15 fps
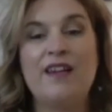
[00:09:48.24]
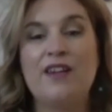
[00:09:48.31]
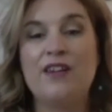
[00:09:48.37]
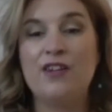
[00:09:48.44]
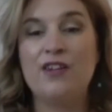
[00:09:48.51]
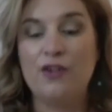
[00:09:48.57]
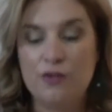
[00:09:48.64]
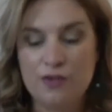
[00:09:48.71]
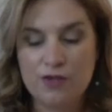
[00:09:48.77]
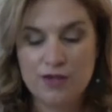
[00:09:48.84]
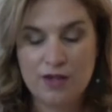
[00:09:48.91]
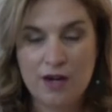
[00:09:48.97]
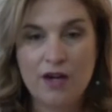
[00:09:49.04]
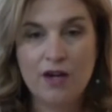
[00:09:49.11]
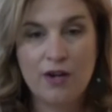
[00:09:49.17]
You
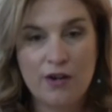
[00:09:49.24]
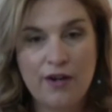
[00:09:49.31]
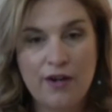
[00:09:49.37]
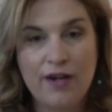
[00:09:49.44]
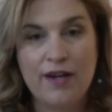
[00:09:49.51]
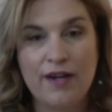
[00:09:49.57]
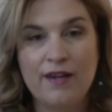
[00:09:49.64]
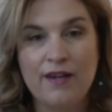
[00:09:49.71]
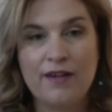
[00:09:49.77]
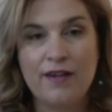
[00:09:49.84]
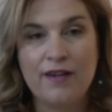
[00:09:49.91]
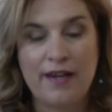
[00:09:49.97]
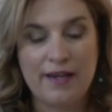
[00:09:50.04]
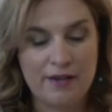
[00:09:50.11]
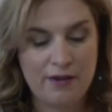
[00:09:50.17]
start learning,
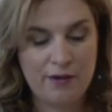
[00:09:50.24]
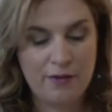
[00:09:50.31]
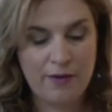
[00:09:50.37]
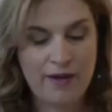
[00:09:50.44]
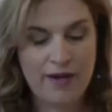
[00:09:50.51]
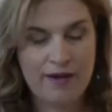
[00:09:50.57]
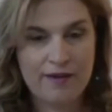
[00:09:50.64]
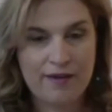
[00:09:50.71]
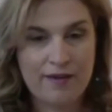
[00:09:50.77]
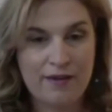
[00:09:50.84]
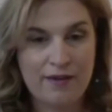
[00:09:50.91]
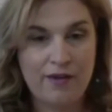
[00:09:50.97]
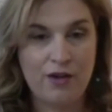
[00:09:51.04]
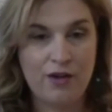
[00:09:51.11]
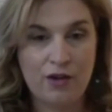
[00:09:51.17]
like, you know what?
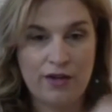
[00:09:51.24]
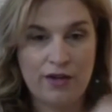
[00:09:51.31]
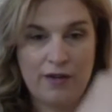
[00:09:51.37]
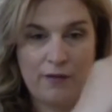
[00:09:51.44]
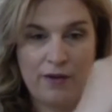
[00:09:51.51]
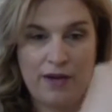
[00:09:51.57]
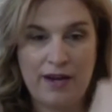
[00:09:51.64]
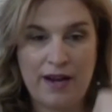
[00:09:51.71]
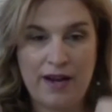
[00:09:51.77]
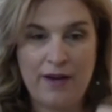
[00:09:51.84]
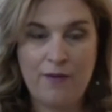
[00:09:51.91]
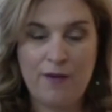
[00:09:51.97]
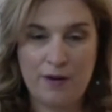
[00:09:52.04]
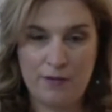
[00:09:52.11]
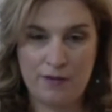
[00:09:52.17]
look at what I
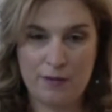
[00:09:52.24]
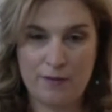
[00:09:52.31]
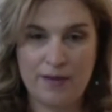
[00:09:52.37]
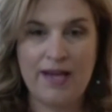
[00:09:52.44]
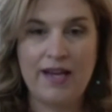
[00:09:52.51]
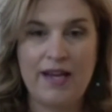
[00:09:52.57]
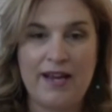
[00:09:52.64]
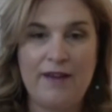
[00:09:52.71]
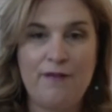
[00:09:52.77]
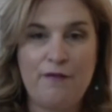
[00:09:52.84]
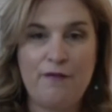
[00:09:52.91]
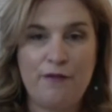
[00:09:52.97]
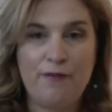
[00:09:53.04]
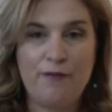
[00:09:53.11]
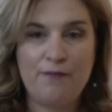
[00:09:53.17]
want with my
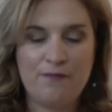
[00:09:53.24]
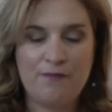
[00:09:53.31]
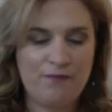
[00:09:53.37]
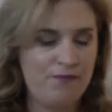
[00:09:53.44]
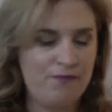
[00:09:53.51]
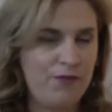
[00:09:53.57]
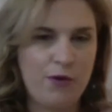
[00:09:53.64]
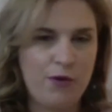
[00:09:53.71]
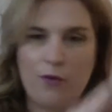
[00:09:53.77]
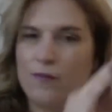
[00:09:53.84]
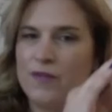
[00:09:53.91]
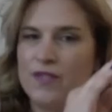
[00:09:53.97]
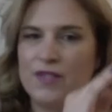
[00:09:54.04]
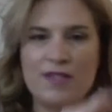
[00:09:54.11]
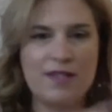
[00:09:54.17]
life. Nope,
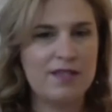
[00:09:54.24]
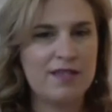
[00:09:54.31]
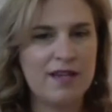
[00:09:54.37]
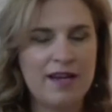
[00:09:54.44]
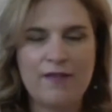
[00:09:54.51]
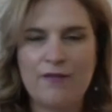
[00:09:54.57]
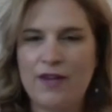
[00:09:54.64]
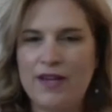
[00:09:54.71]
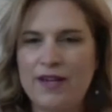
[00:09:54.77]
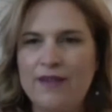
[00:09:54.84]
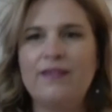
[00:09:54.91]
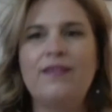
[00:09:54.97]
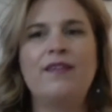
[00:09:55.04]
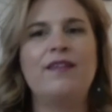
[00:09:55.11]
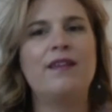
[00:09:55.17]
this does not fit.
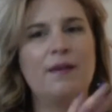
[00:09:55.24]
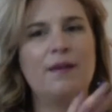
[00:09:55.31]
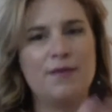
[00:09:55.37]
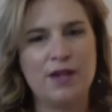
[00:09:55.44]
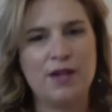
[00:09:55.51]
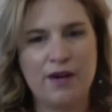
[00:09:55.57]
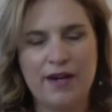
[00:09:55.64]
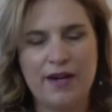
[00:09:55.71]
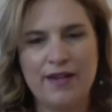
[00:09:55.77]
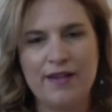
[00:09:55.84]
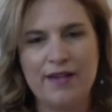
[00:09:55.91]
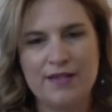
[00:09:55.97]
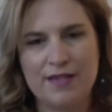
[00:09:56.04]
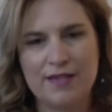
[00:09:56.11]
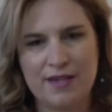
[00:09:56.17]
I'm sorry,
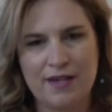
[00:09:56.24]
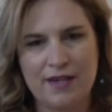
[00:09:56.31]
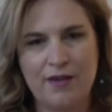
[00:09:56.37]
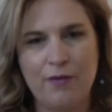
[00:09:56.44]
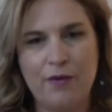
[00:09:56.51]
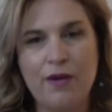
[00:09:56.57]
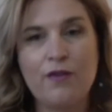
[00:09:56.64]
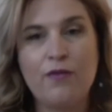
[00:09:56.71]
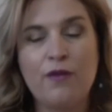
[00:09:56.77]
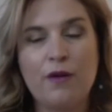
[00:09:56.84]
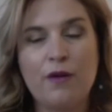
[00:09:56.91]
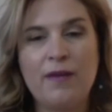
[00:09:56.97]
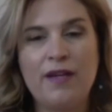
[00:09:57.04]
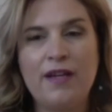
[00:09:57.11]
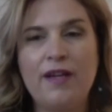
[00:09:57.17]
that's not going to work for
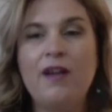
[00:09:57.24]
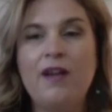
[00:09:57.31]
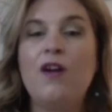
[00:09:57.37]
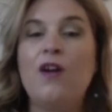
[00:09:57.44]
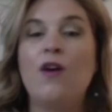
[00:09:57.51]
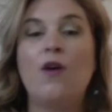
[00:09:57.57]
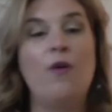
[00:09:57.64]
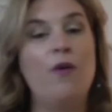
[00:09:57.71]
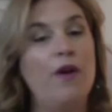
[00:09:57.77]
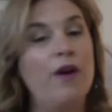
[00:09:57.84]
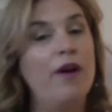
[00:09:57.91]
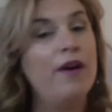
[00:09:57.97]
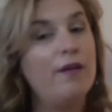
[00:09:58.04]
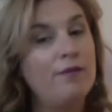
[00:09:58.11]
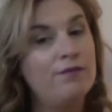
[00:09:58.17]
me.
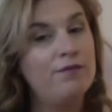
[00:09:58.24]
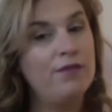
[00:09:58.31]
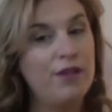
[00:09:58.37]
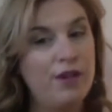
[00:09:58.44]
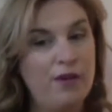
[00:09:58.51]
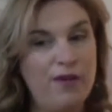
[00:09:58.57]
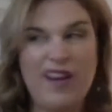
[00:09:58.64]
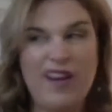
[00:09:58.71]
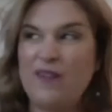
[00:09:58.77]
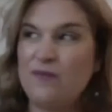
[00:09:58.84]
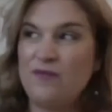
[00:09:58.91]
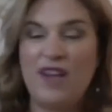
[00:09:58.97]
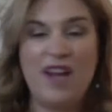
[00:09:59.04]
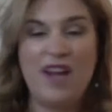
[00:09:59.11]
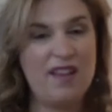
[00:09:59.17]
Or, you know what?
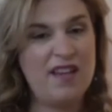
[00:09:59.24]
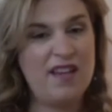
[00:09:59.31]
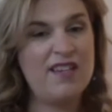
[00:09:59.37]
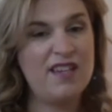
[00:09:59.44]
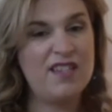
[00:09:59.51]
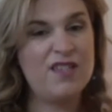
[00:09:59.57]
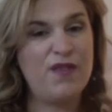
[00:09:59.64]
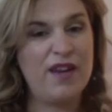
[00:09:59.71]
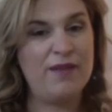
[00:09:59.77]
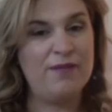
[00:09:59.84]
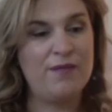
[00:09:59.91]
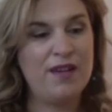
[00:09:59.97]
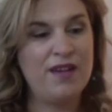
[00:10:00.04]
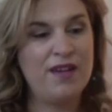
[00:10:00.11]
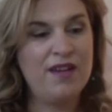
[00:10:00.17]
Yeah, that does fit.
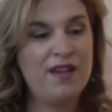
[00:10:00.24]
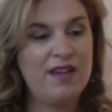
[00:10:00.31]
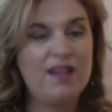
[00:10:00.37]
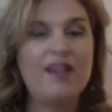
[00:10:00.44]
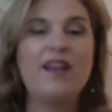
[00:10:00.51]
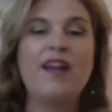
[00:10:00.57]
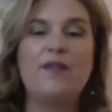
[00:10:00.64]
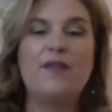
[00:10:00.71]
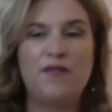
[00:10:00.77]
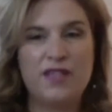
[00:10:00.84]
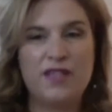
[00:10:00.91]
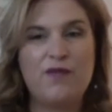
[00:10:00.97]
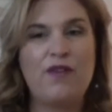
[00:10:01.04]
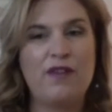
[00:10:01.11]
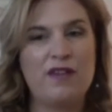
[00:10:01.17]
It
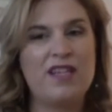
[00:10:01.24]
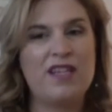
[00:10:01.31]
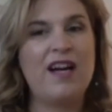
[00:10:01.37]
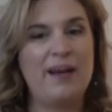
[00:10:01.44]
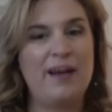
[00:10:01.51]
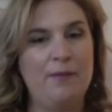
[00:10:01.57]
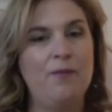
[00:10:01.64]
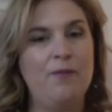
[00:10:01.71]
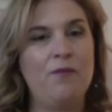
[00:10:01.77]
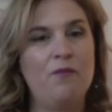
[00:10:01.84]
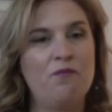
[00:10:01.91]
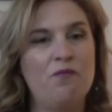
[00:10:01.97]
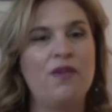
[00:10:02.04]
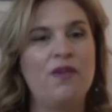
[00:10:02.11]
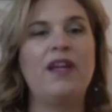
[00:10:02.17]
fits for a time.
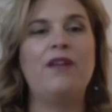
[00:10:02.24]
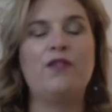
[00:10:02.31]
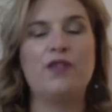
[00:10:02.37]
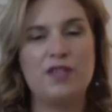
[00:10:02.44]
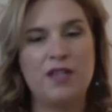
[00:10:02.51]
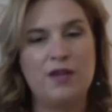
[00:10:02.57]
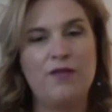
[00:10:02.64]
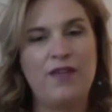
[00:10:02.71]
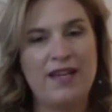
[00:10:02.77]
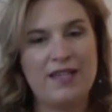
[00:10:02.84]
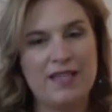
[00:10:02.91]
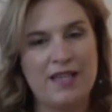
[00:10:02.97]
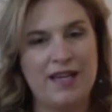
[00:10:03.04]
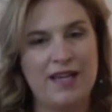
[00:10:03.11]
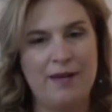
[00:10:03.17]
Give yourself that
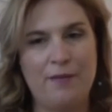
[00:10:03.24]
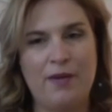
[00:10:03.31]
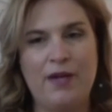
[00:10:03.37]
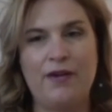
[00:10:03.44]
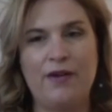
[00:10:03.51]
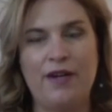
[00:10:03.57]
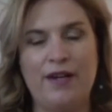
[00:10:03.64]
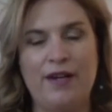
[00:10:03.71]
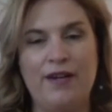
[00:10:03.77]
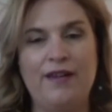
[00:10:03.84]
time period.